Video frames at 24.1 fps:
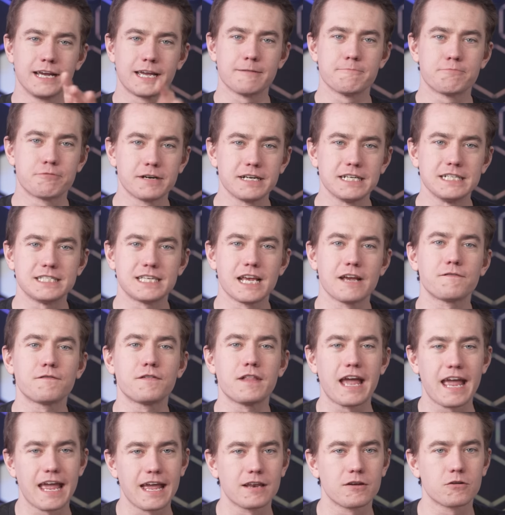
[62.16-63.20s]
can pretty
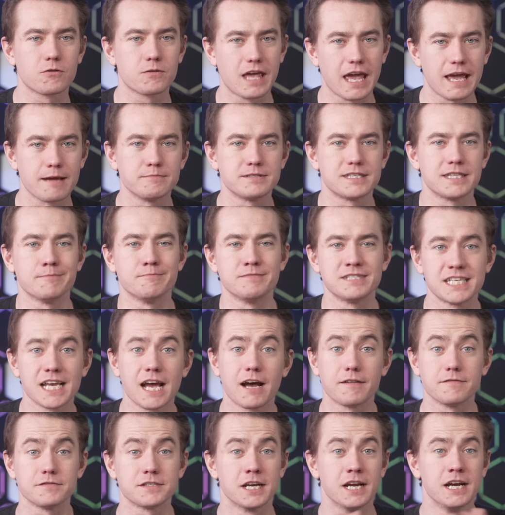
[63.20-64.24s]
safely handle games
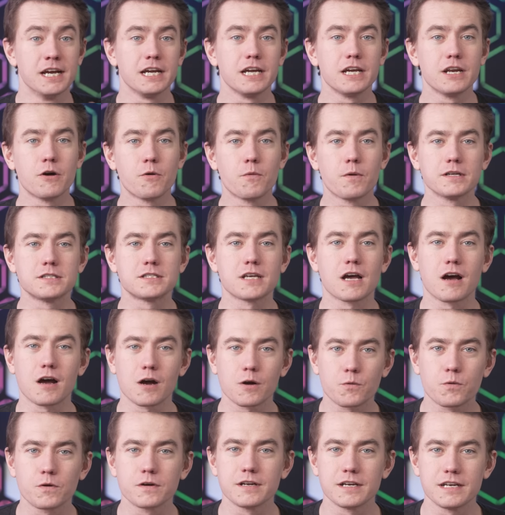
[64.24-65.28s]
themselves. You know what's
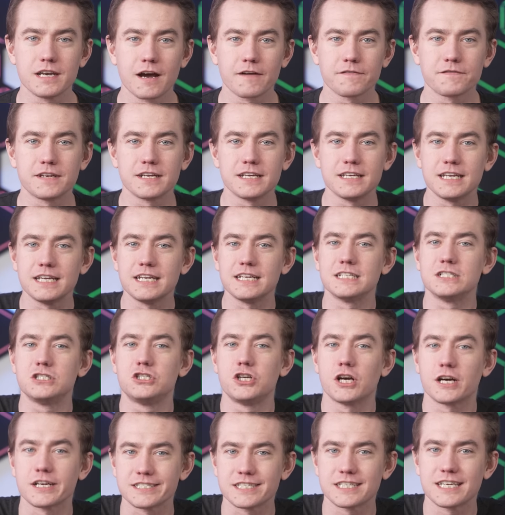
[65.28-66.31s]
awkward enough to need
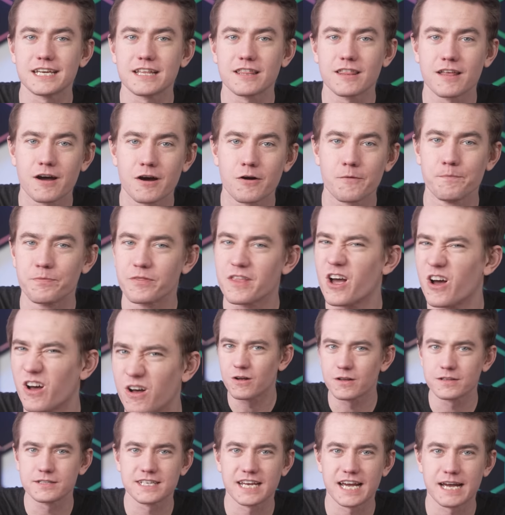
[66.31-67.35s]
adjusting though?
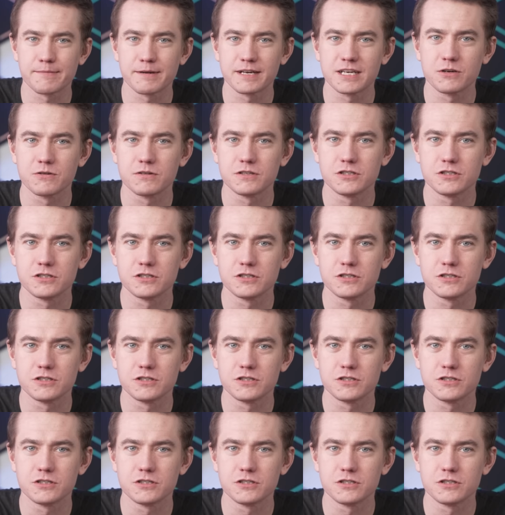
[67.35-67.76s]
alt-tabbing to